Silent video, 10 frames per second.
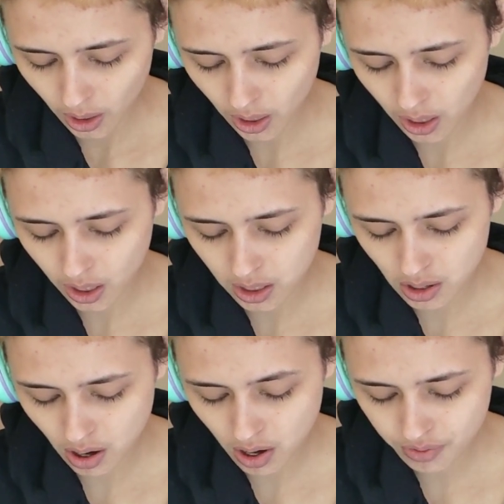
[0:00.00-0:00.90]
And
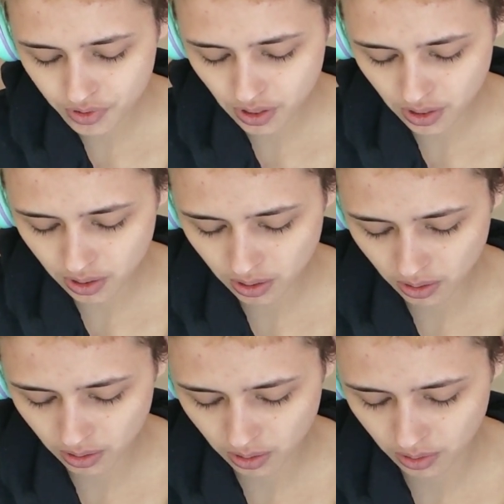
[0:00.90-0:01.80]
often,
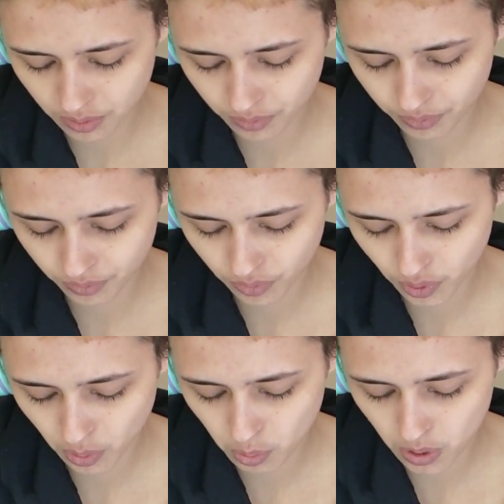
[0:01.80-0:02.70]

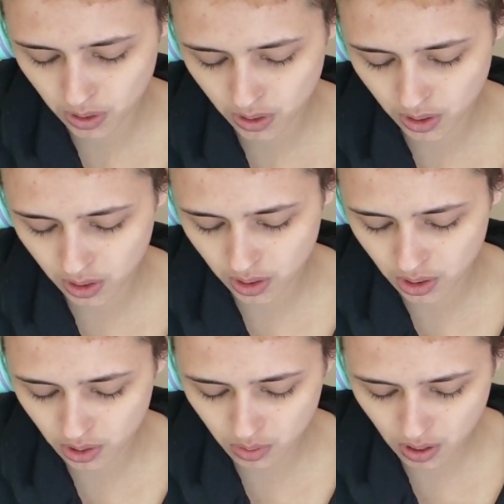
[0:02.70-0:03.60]
when
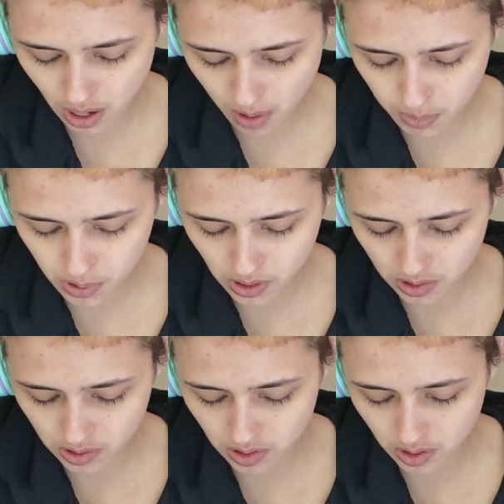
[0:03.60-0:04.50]
you are not
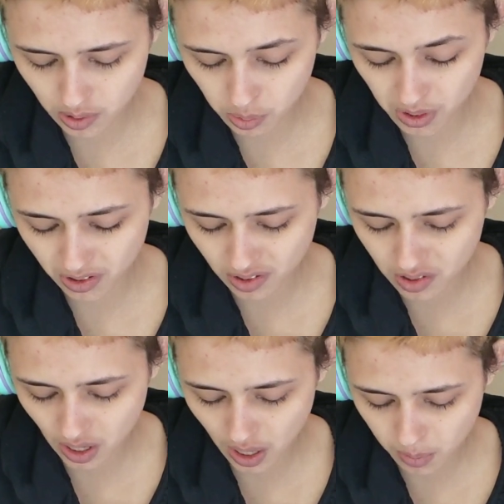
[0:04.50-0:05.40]
presented with the
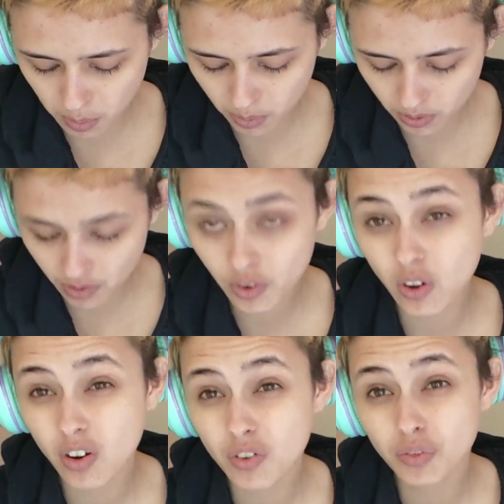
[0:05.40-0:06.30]
same
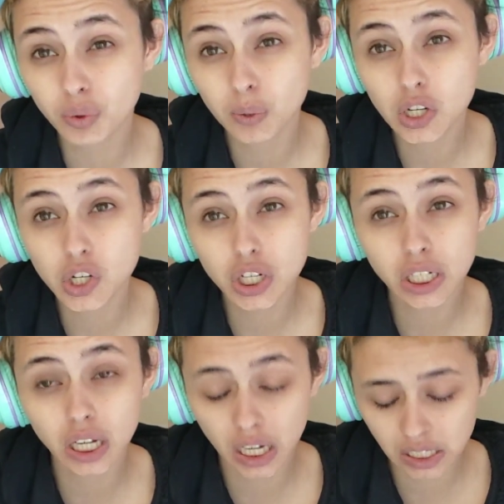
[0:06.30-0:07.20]
level of
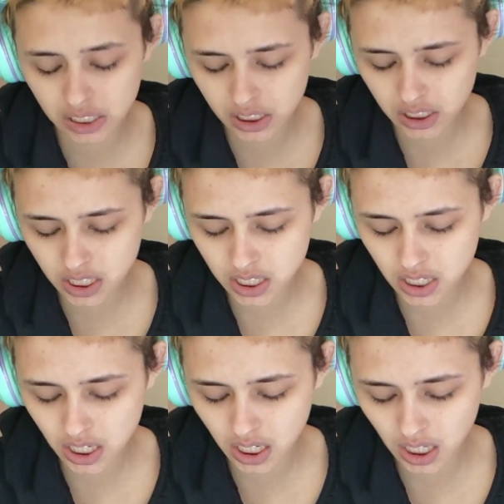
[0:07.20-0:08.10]
information as, let's
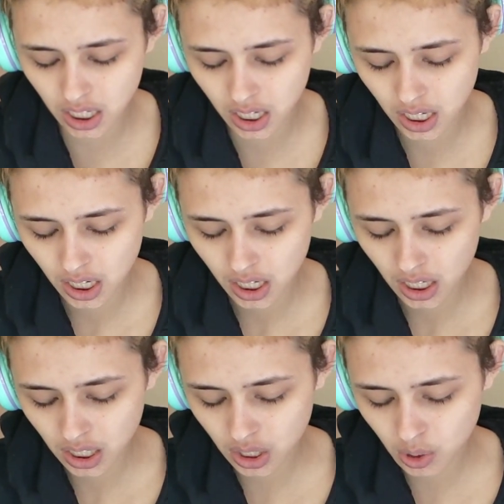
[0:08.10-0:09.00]
say,
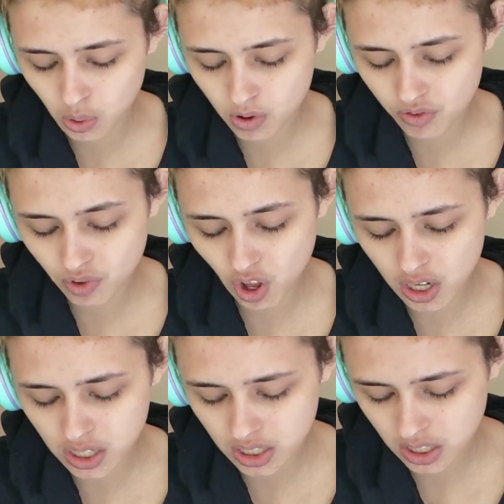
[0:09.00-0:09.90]
a court of law,